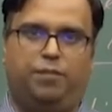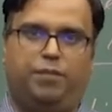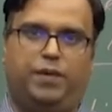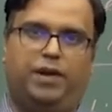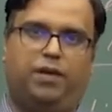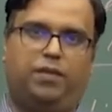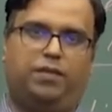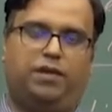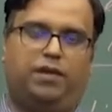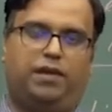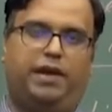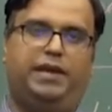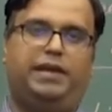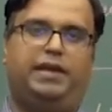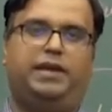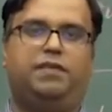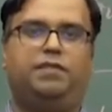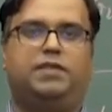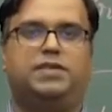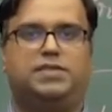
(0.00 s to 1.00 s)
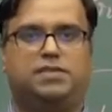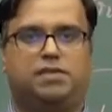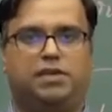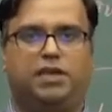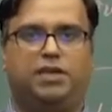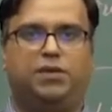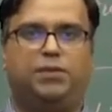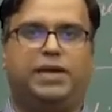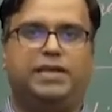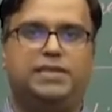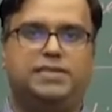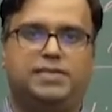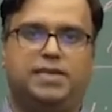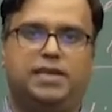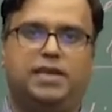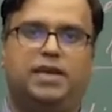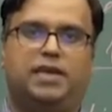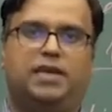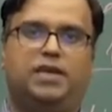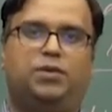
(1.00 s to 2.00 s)
But on the right end of the screen, you can
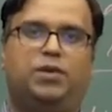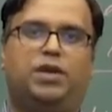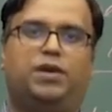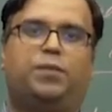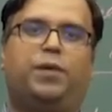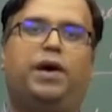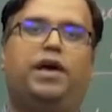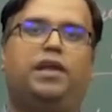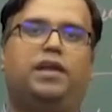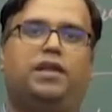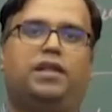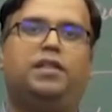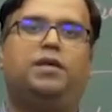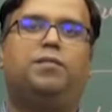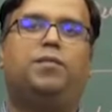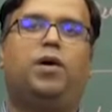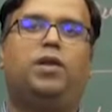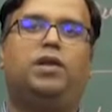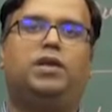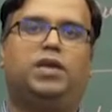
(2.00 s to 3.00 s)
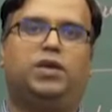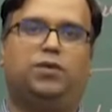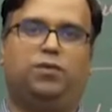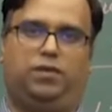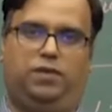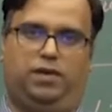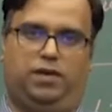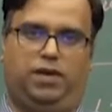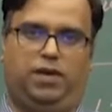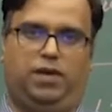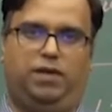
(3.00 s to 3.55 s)
see you require another molecule,